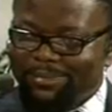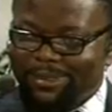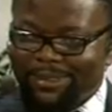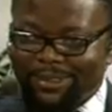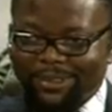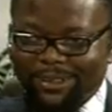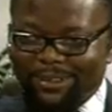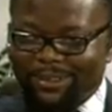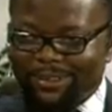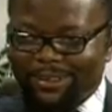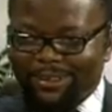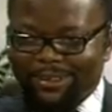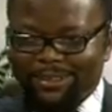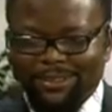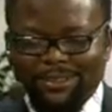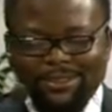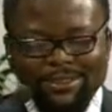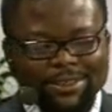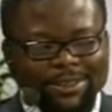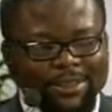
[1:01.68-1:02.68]
the
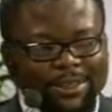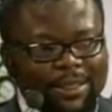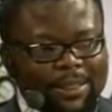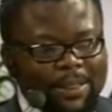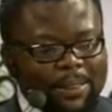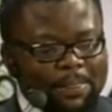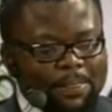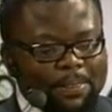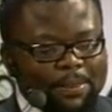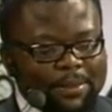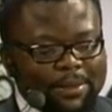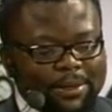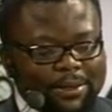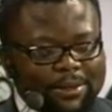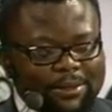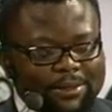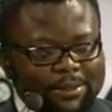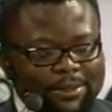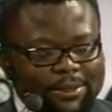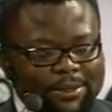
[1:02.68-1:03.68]
Netherlands,
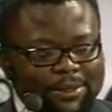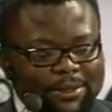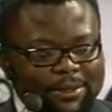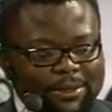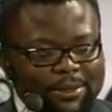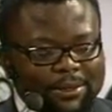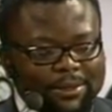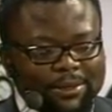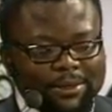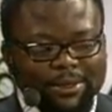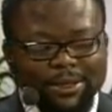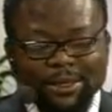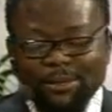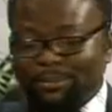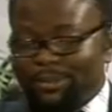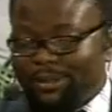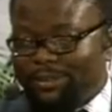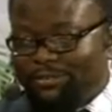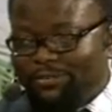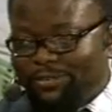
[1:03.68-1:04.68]
and
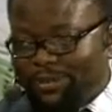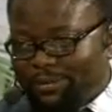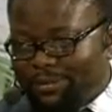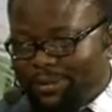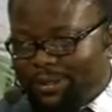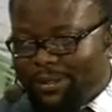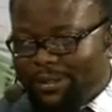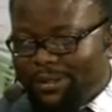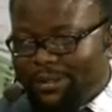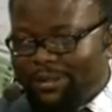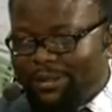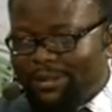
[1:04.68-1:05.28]
I'm the founder